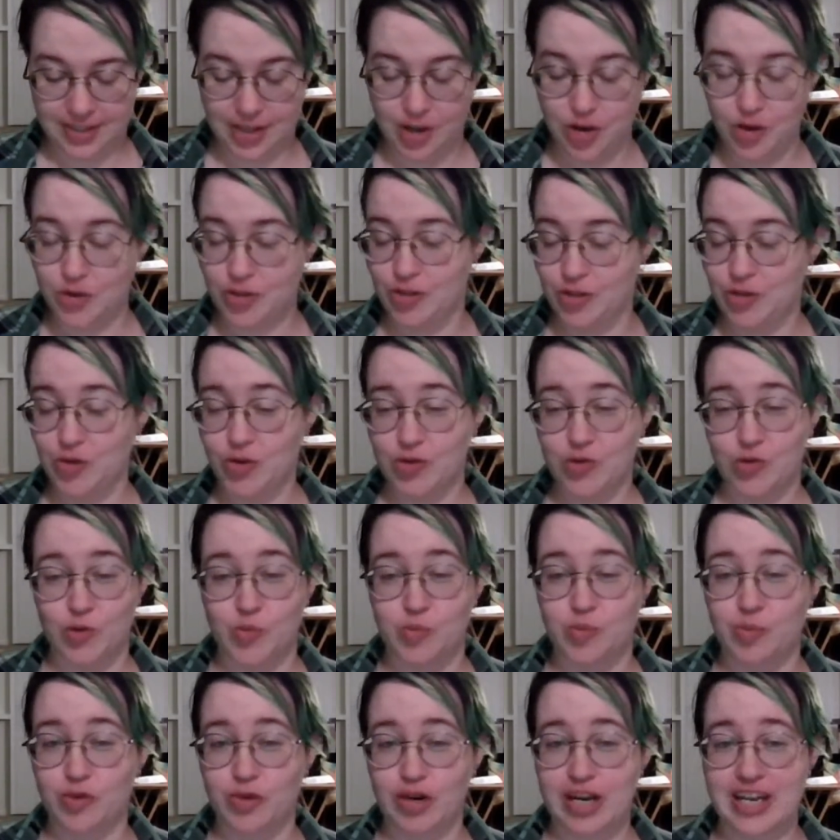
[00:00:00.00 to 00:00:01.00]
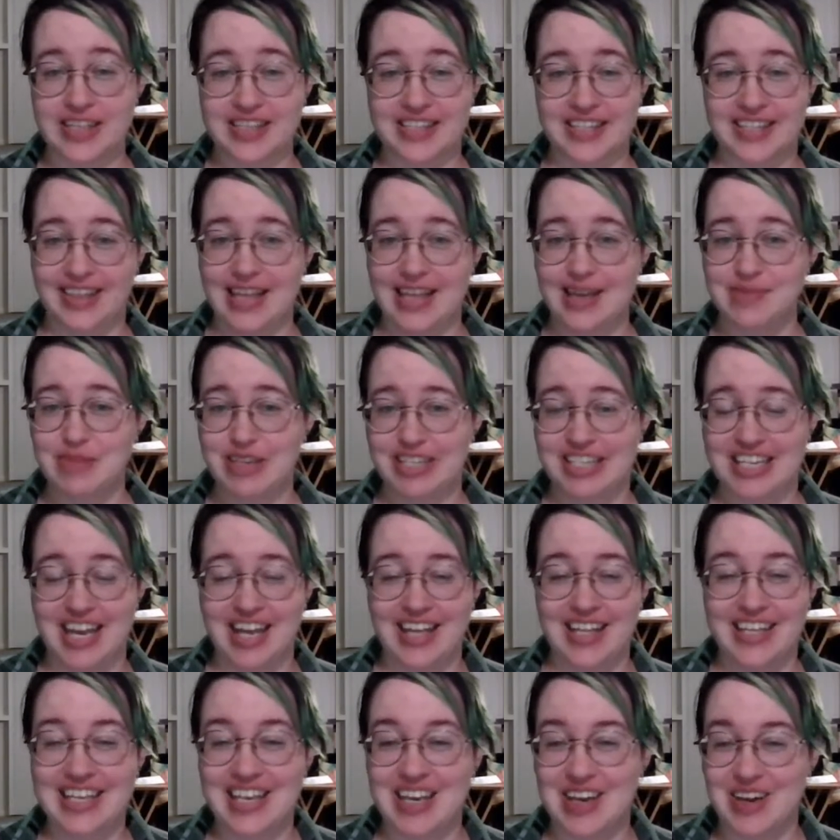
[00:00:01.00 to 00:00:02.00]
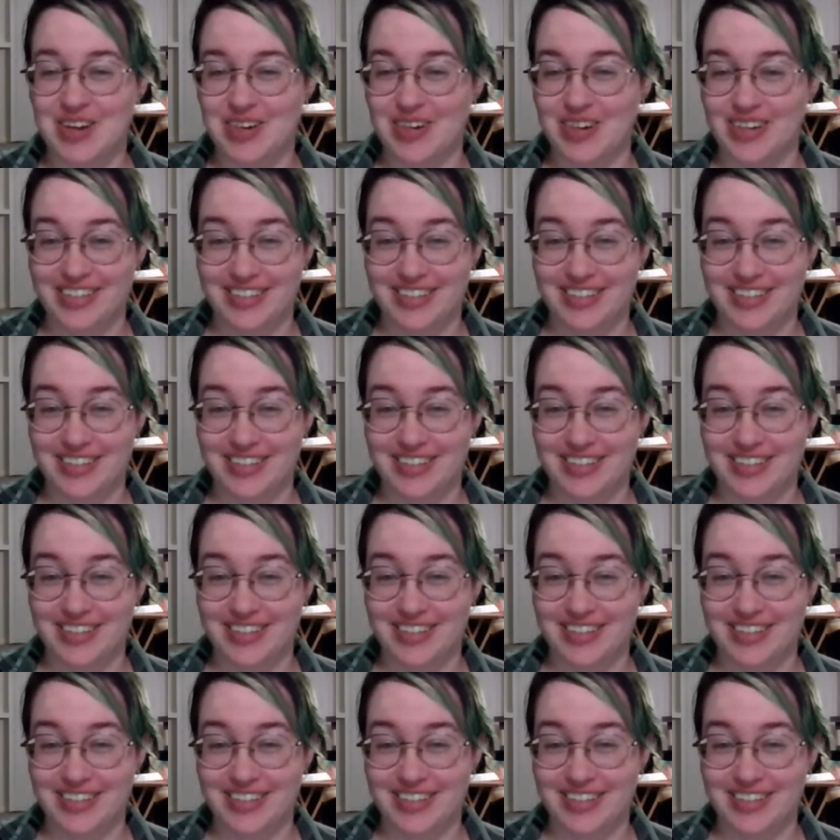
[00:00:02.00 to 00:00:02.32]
Those doors were brazen, let me tell you.